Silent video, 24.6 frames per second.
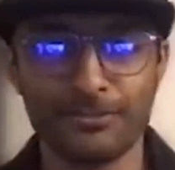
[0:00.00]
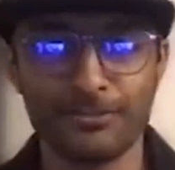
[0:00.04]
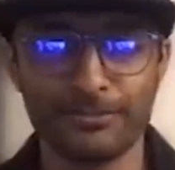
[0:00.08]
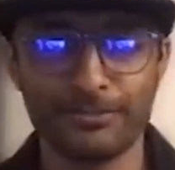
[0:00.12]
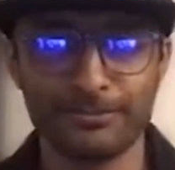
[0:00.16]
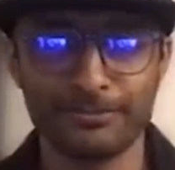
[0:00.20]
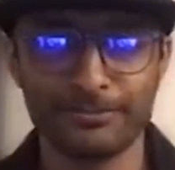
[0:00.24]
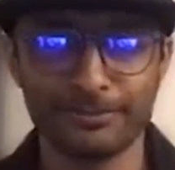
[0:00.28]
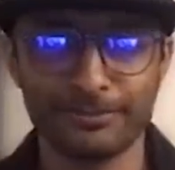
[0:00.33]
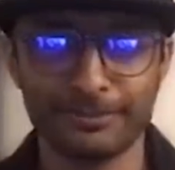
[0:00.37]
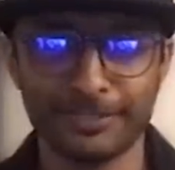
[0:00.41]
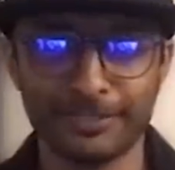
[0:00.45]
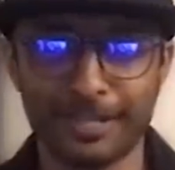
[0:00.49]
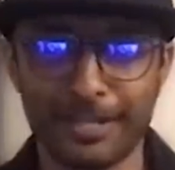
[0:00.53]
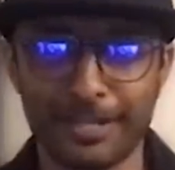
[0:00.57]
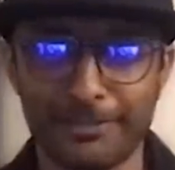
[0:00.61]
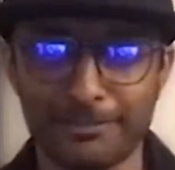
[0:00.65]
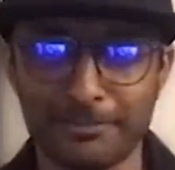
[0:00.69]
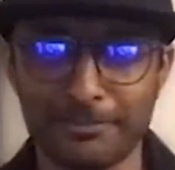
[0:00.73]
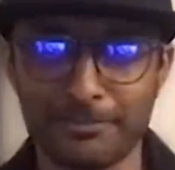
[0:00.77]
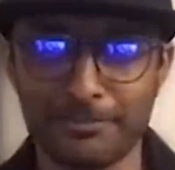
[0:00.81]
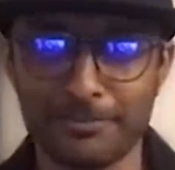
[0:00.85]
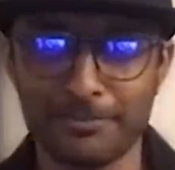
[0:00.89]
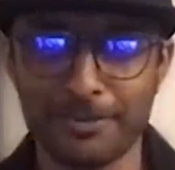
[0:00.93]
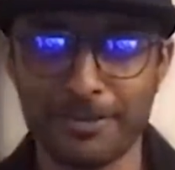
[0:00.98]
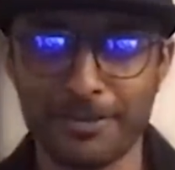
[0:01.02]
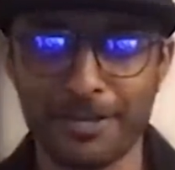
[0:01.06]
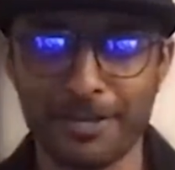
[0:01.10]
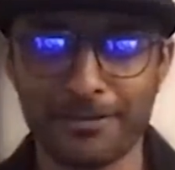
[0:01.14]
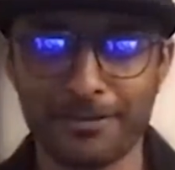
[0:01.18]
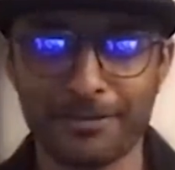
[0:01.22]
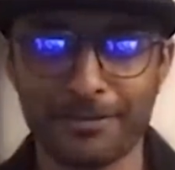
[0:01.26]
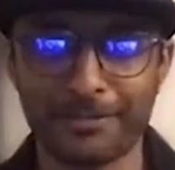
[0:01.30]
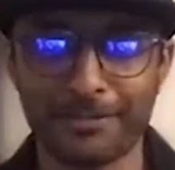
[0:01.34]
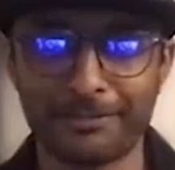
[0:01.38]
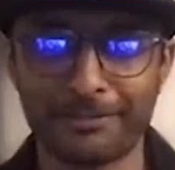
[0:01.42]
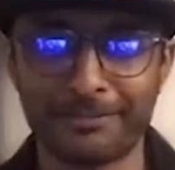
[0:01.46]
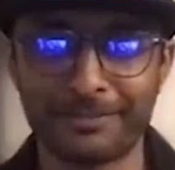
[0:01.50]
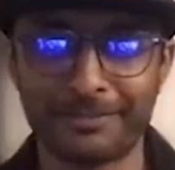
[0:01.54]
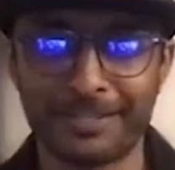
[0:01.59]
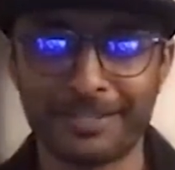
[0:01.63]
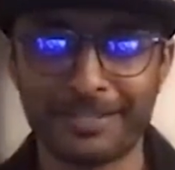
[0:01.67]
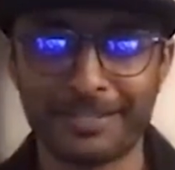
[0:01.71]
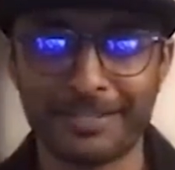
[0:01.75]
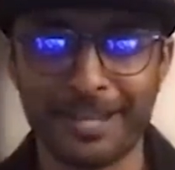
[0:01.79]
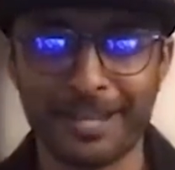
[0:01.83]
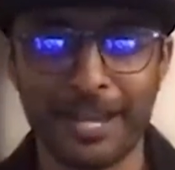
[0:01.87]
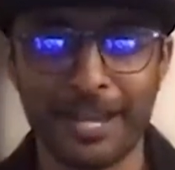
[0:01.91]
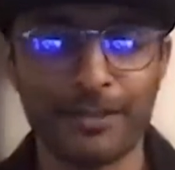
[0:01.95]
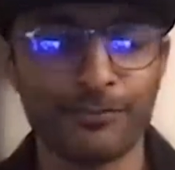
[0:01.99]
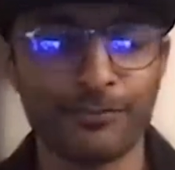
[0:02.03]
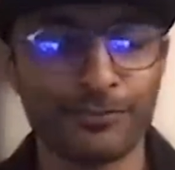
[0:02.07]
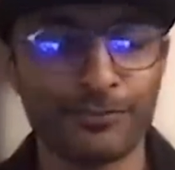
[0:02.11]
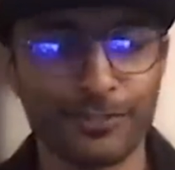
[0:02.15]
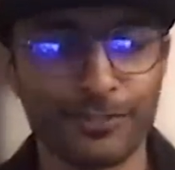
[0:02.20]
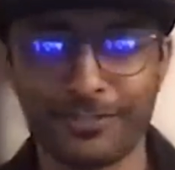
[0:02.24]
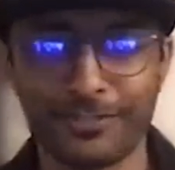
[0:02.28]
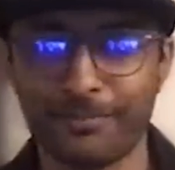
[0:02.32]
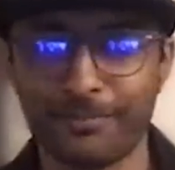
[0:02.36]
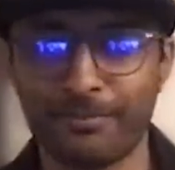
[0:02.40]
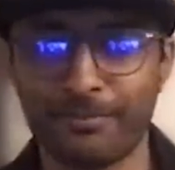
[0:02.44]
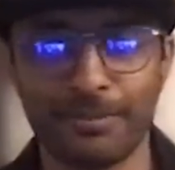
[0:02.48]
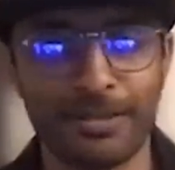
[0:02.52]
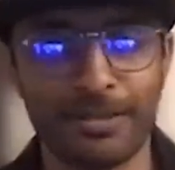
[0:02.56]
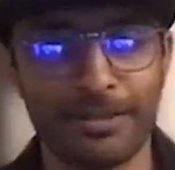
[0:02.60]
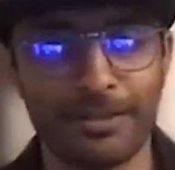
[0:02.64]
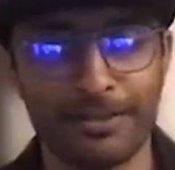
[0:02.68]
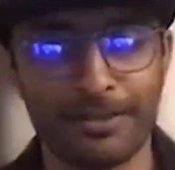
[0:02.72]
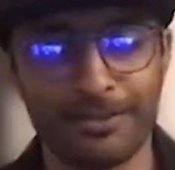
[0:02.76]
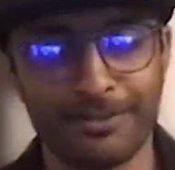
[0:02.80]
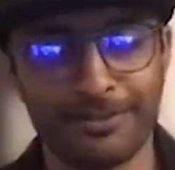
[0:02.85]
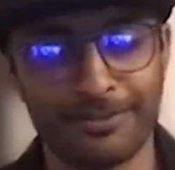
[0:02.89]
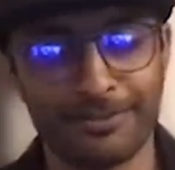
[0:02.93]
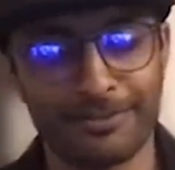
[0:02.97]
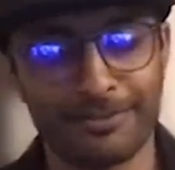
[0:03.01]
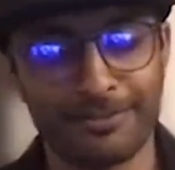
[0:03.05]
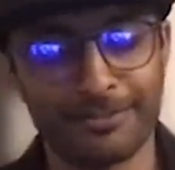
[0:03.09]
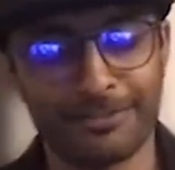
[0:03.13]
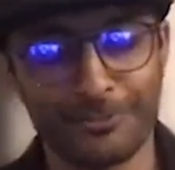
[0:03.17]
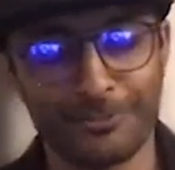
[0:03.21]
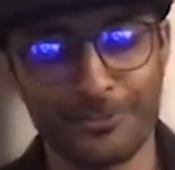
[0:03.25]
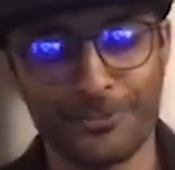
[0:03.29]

uh, I mean, everything's a blur.